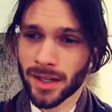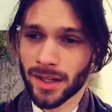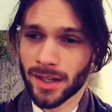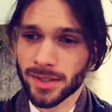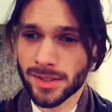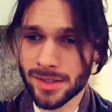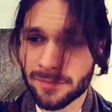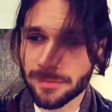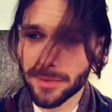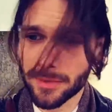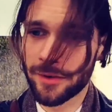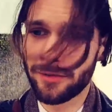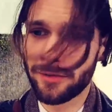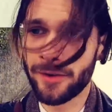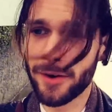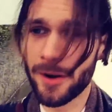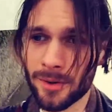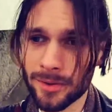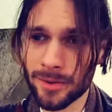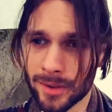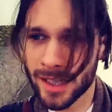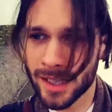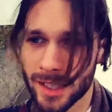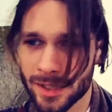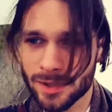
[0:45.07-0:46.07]
if my phone
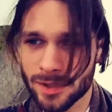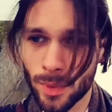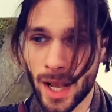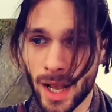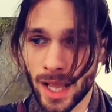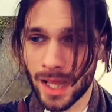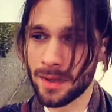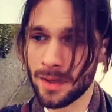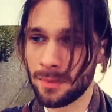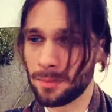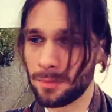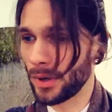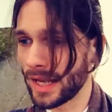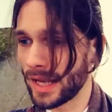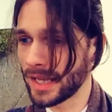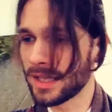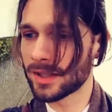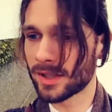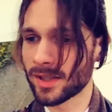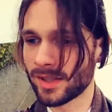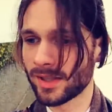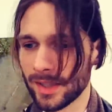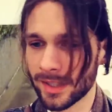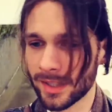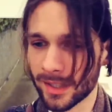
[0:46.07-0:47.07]
gets wet, it breaks
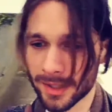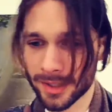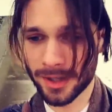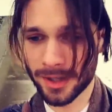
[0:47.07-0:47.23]
and I don't